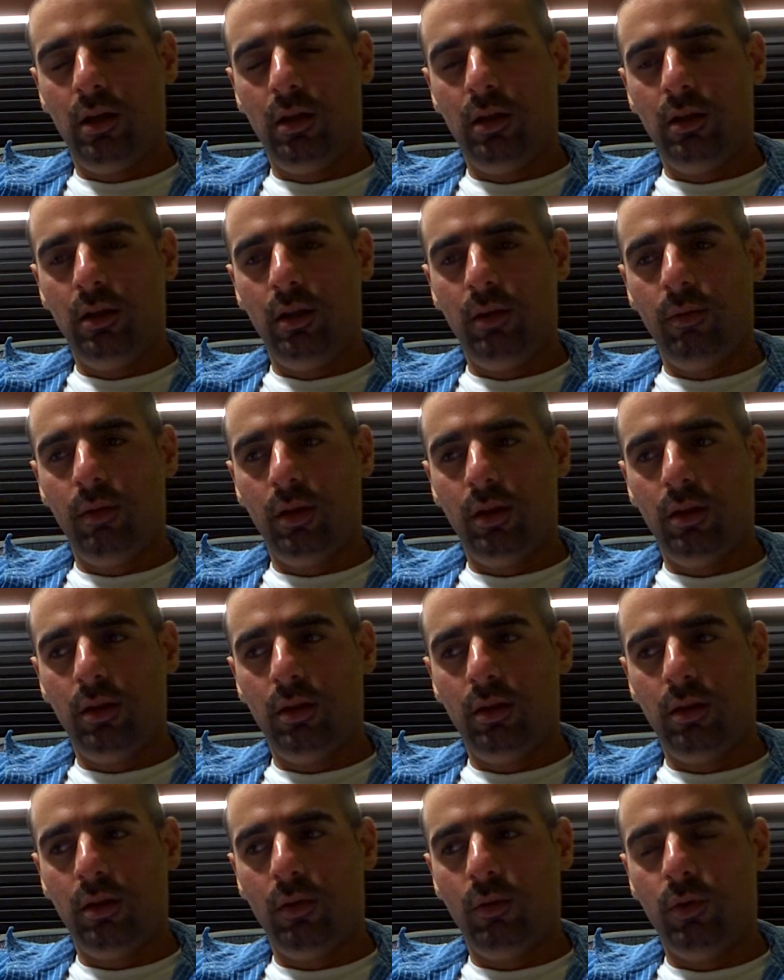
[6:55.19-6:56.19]

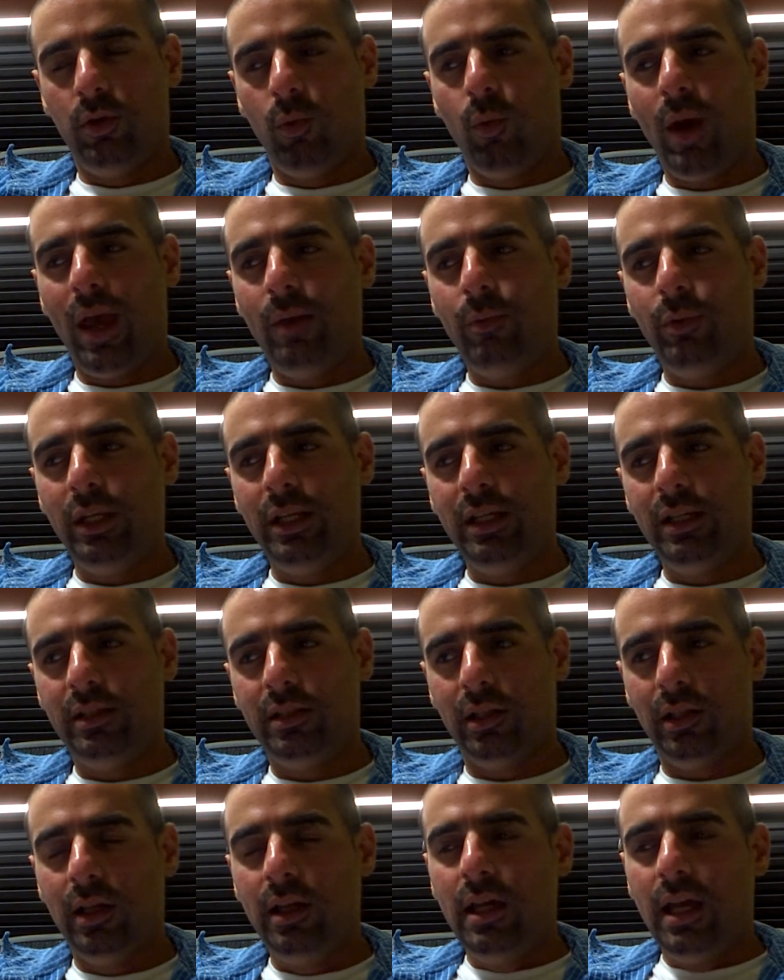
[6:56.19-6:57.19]
the way we need
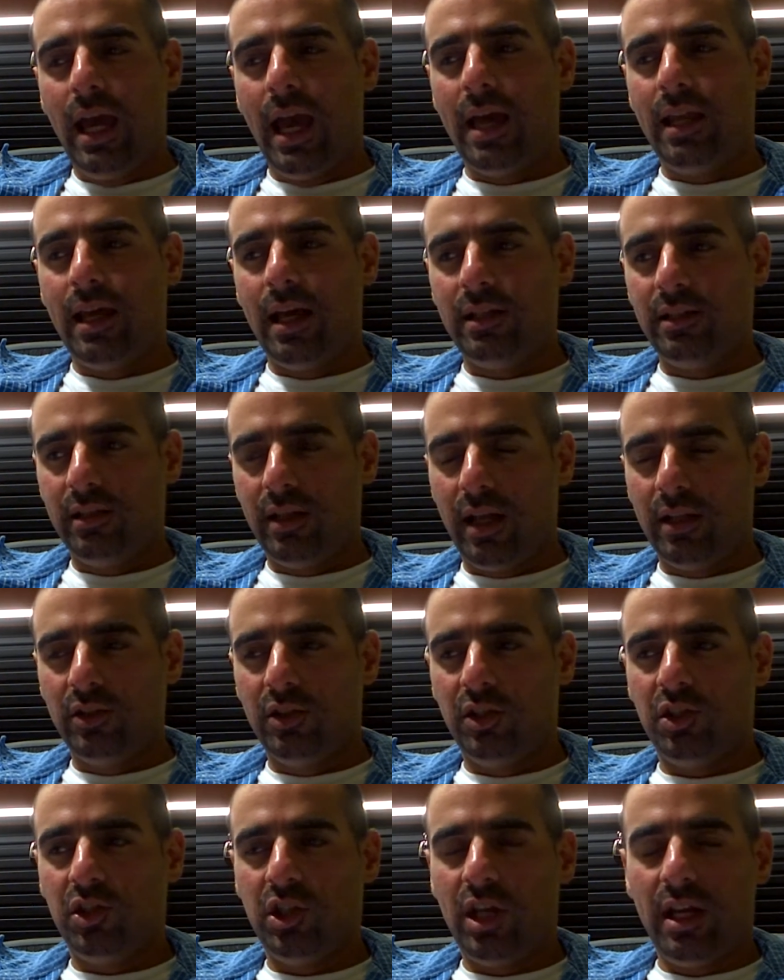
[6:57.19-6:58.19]
to and
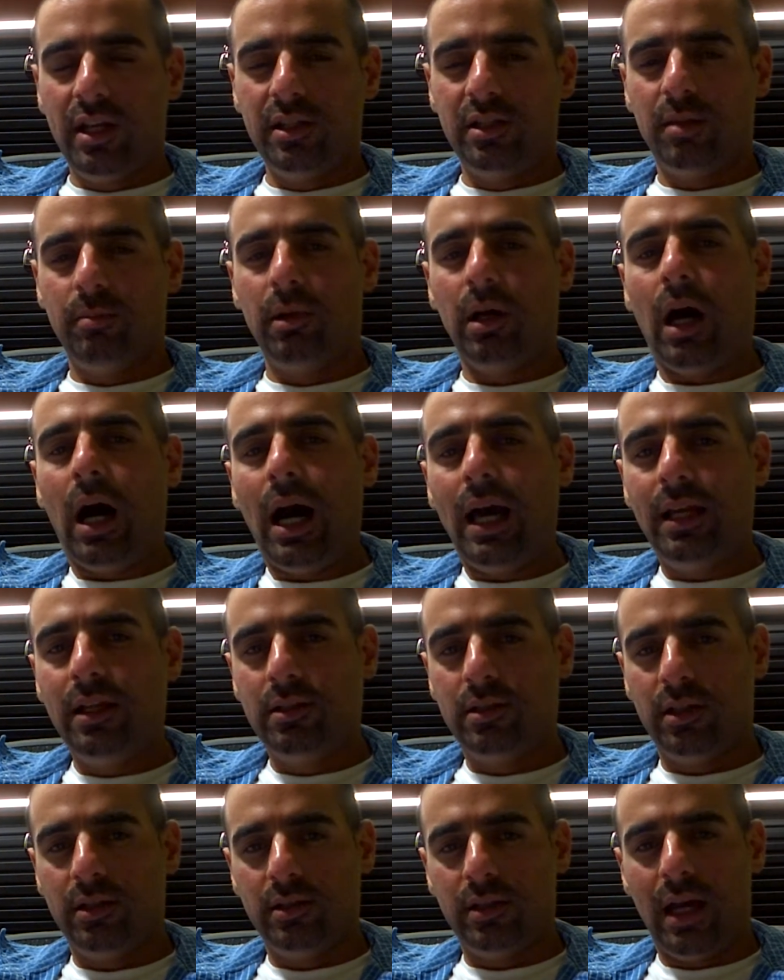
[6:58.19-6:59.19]
to shedding some
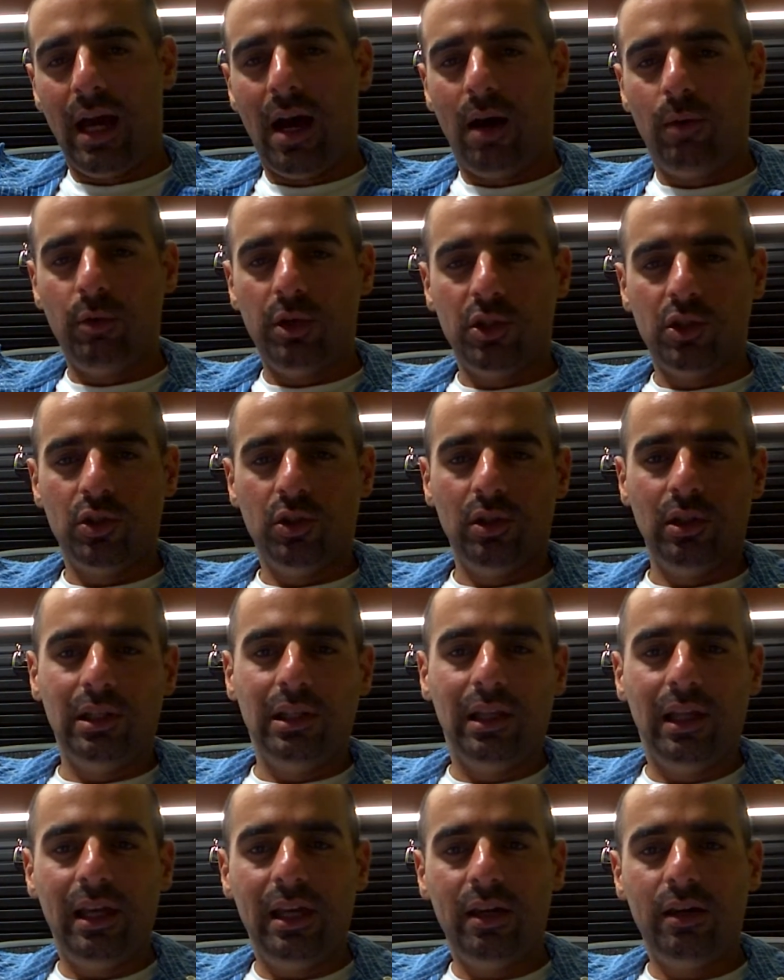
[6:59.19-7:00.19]
guidance as to how we should
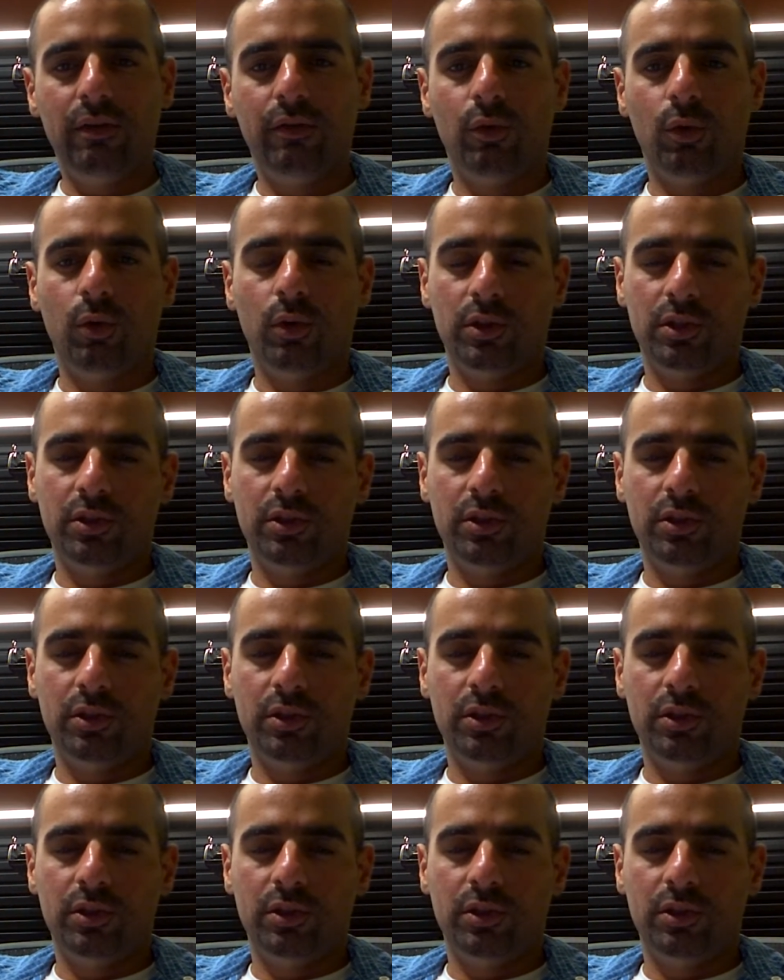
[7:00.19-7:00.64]
live or